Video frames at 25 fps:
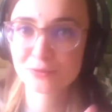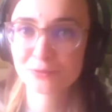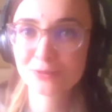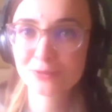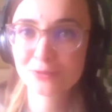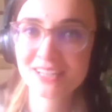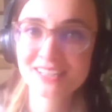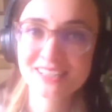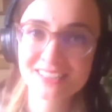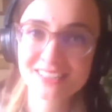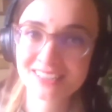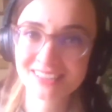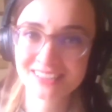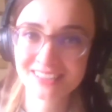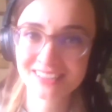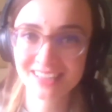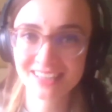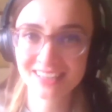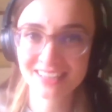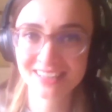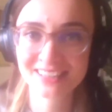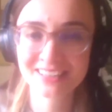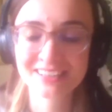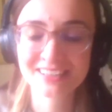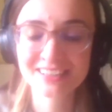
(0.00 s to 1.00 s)
right in
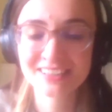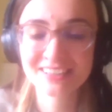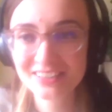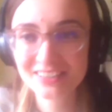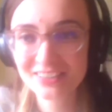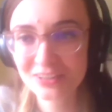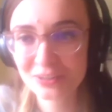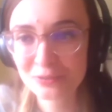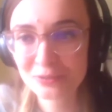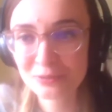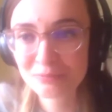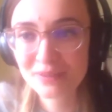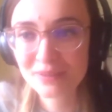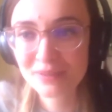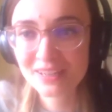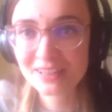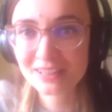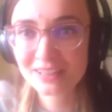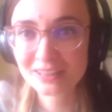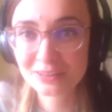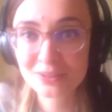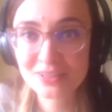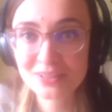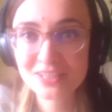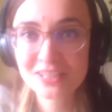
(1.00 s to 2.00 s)
and there will be
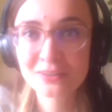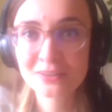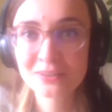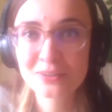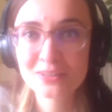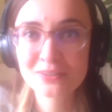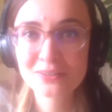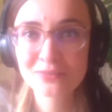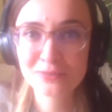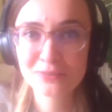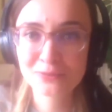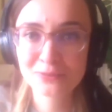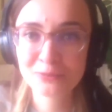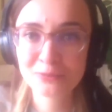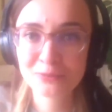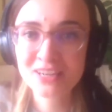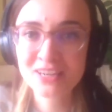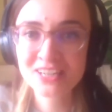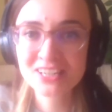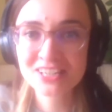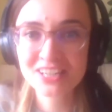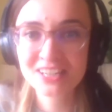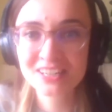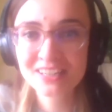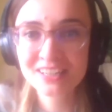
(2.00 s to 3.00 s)
lots and lots of
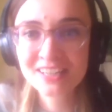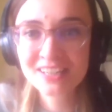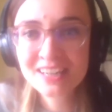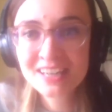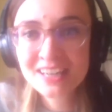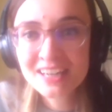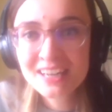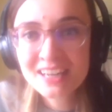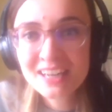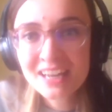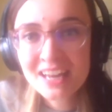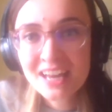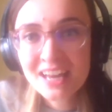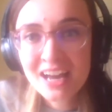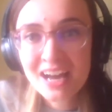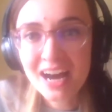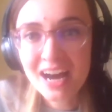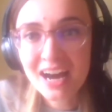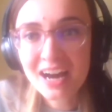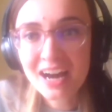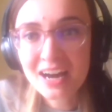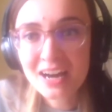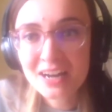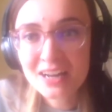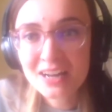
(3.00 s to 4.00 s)
information.
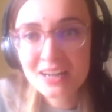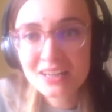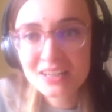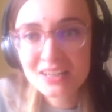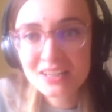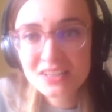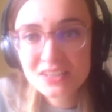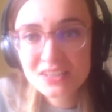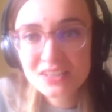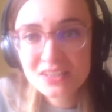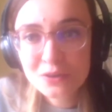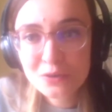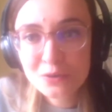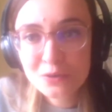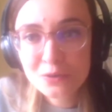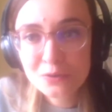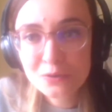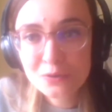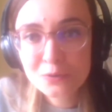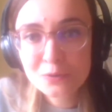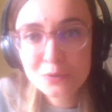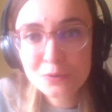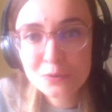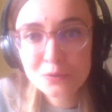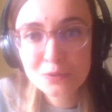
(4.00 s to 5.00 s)

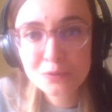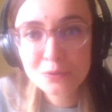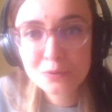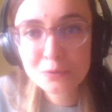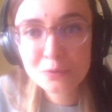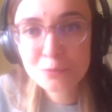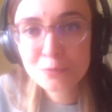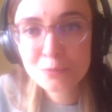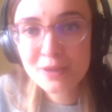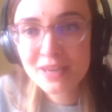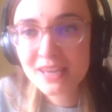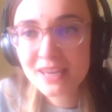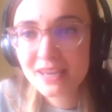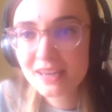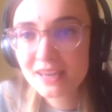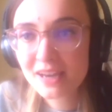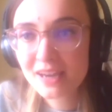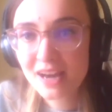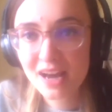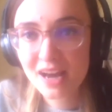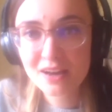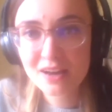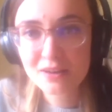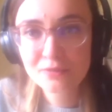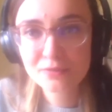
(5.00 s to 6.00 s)
So we
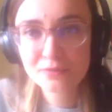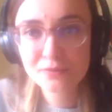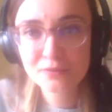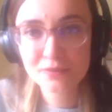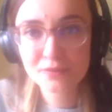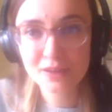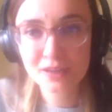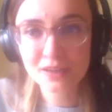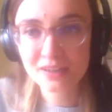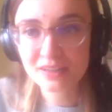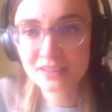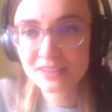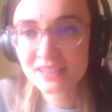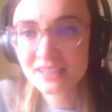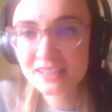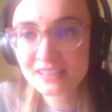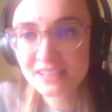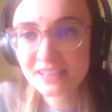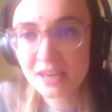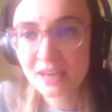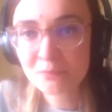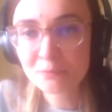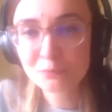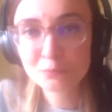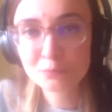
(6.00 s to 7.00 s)
have, I think,
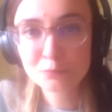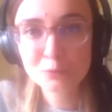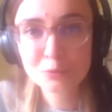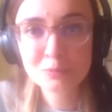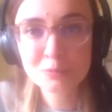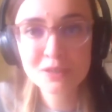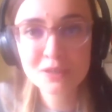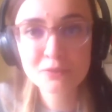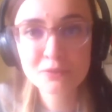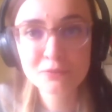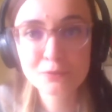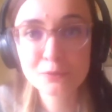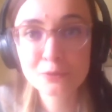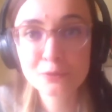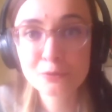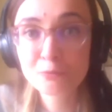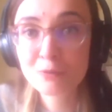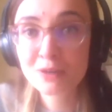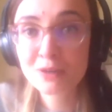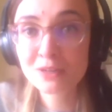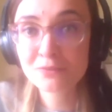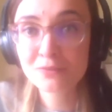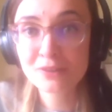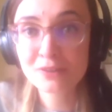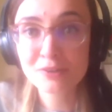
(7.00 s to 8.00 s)
time probably for
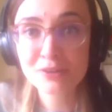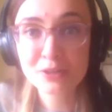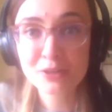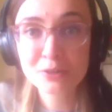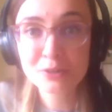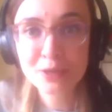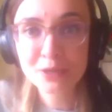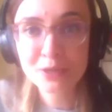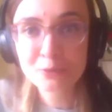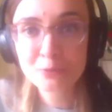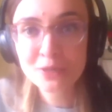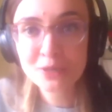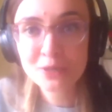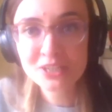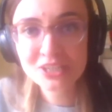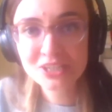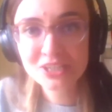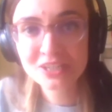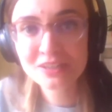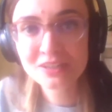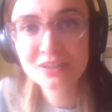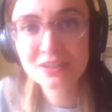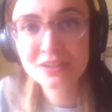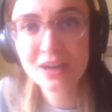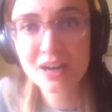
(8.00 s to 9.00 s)
one very quick
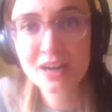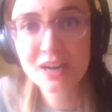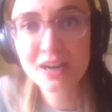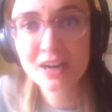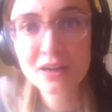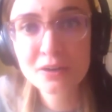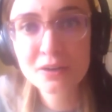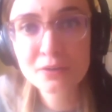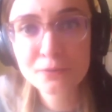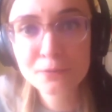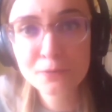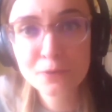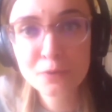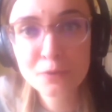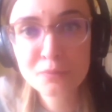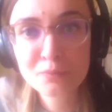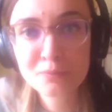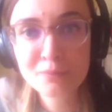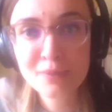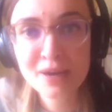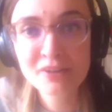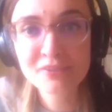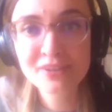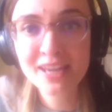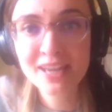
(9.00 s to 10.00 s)
question from
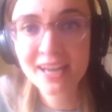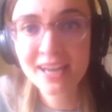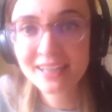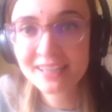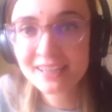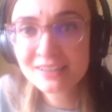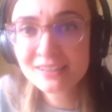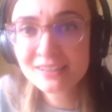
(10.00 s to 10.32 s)
Marianne,